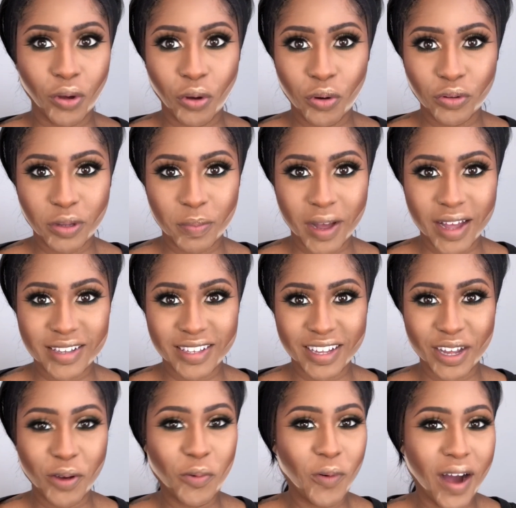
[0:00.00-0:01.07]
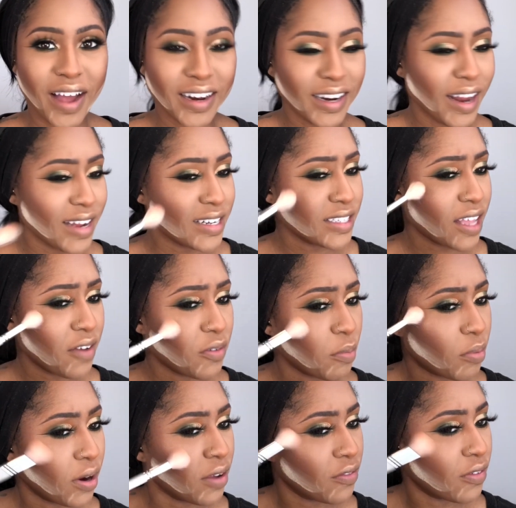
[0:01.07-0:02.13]
Gold Deposit. Why did I just have a
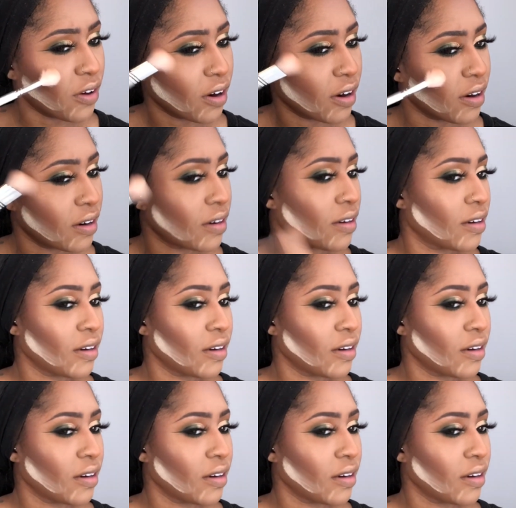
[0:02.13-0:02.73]
brain fart?